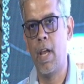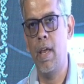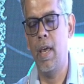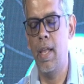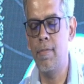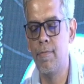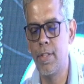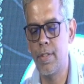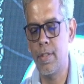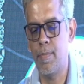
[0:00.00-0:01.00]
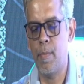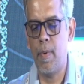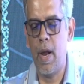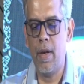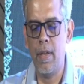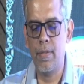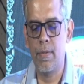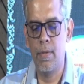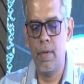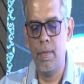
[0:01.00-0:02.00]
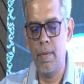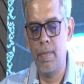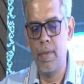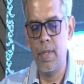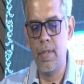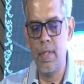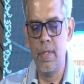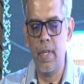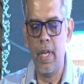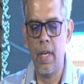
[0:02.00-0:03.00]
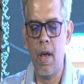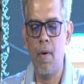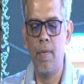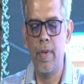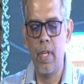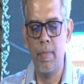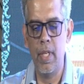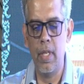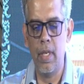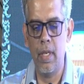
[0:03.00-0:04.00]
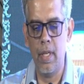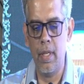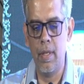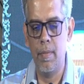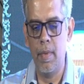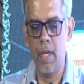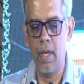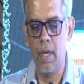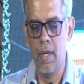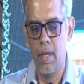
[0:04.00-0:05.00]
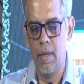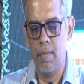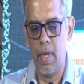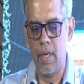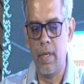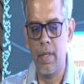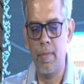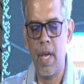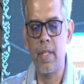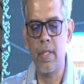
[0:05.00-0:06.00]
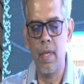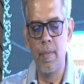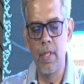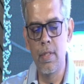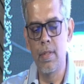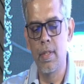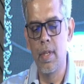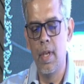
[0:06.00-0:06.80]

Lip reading: ELF, which is a proprietary score, which is recently now available in India, being marketed by Siemens.